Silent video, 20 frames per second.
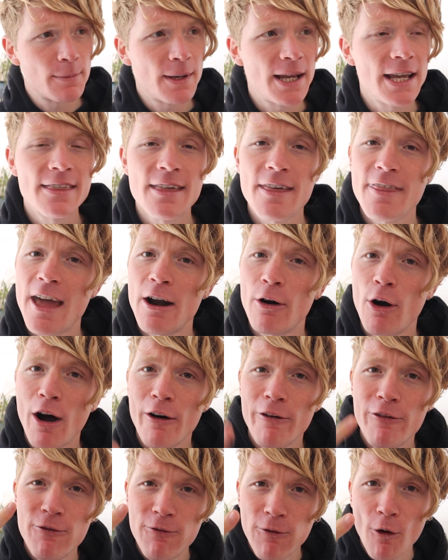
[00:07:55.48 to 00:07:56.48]
to me that there
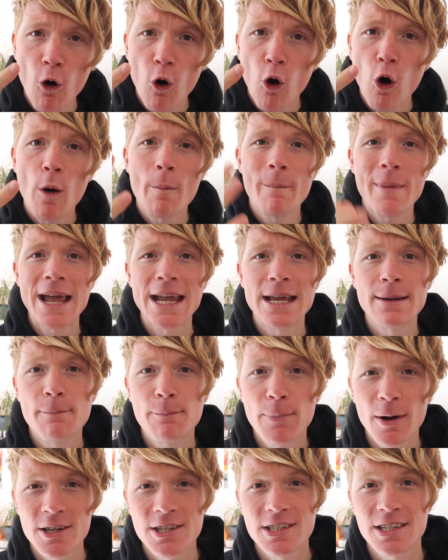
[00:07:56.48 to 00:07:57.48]
are 4
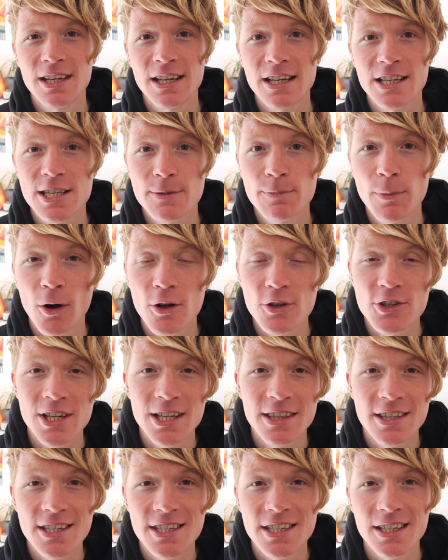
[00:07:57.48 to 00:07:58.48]
main busking spots
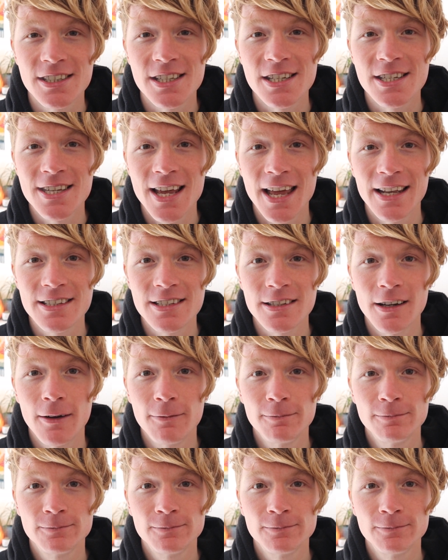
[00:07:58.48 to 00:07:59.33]
in the city centre.